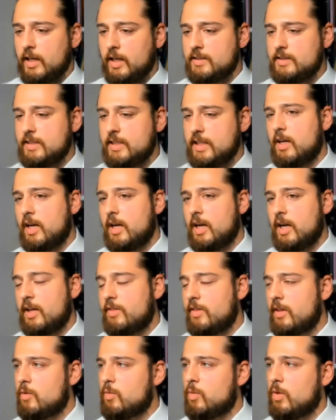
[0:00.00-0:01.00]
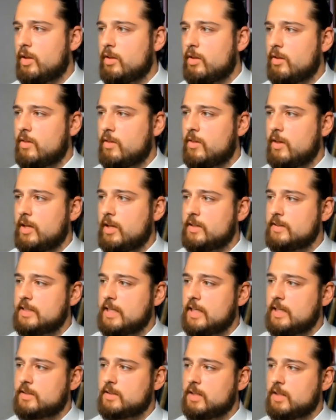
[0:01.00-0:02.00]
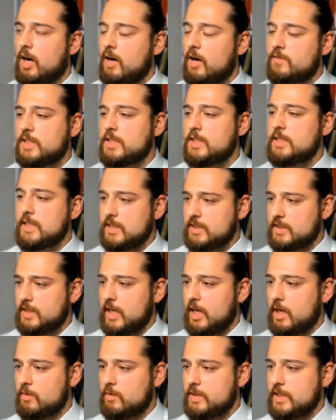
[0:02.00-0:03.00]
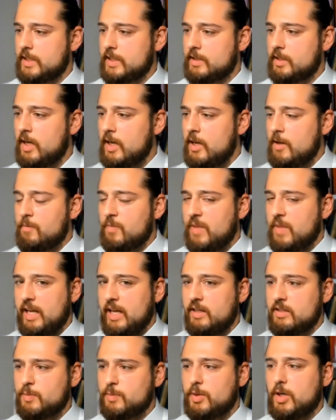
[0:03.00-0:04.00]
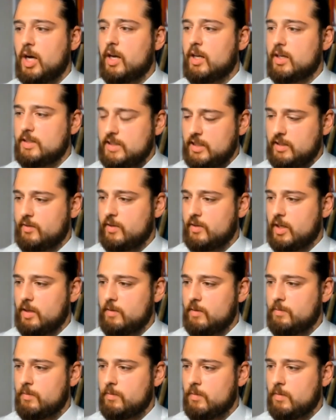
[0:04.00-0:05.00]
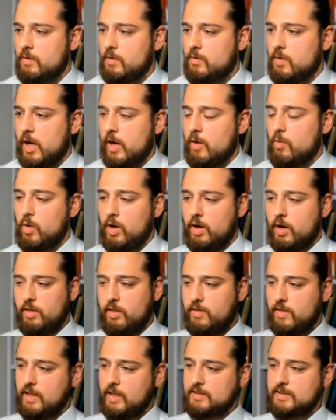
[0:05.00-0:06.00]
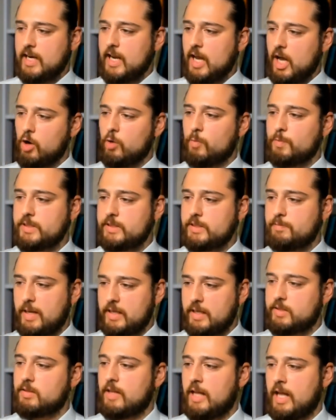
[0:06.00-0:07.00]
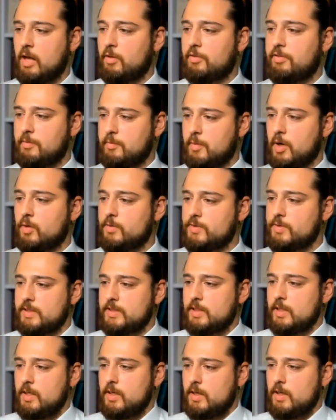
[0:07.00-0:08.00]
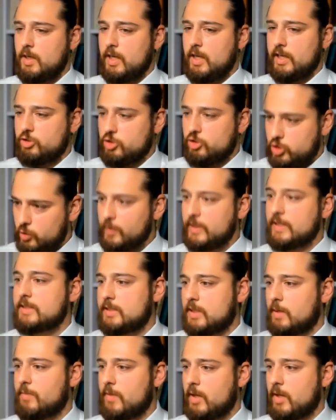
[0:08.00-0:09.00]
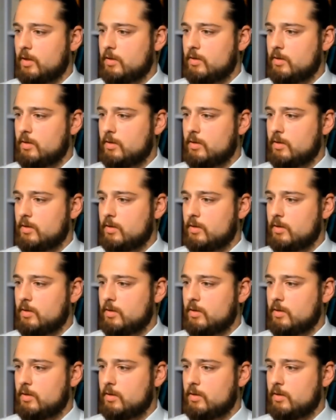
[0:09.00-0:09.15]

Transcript: and see, I, I, think one of the things that is often discounted is productivity, right? One of the things that helps mental health the most is doing something.